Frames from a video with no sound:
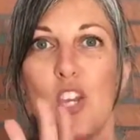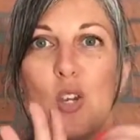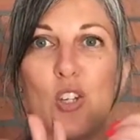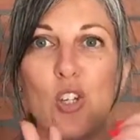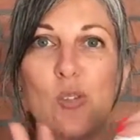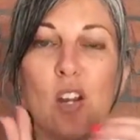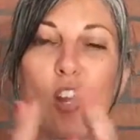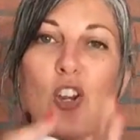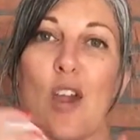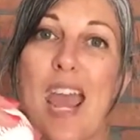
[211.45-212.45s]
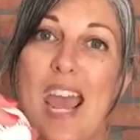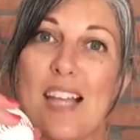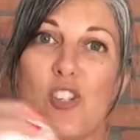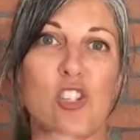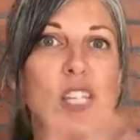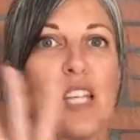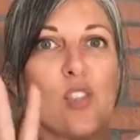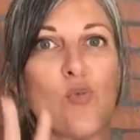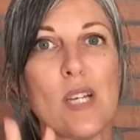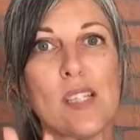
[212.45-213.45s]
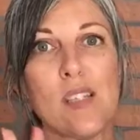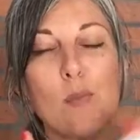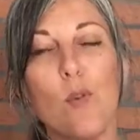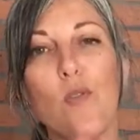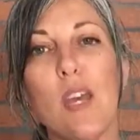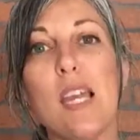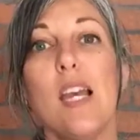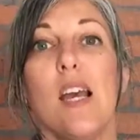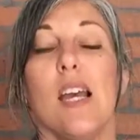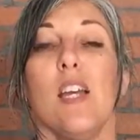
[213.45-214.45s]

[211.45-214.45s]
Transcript: You can use it on your hands just to get the wrists moving.